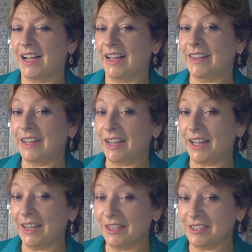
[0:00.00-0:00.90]
The
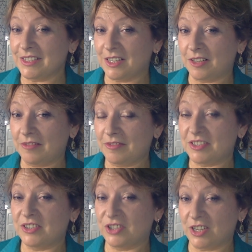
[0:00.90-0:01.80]
higher self
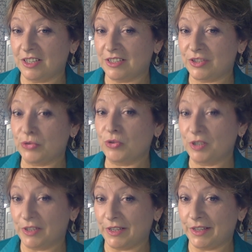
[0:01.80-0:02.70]
suggests to a
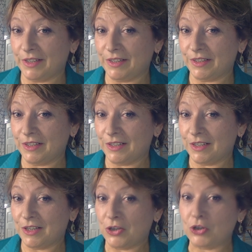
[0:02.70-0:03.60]
client
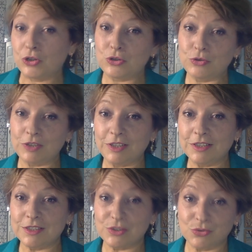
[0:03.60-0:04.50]
to eat
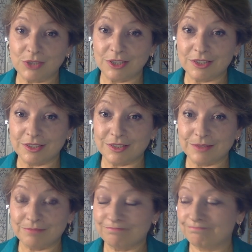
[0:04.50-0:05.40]
sweets.
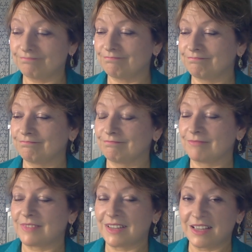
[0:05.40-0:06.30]

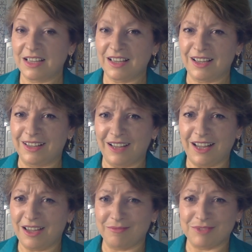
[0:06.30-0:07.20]
And I
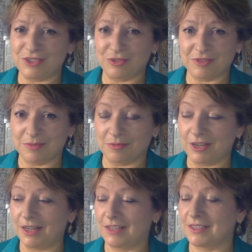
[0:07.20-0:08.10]
am so
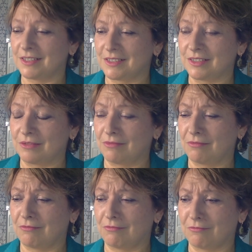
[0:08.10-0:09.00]
surprised. I said,
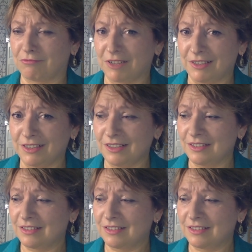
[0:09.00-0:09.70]
really?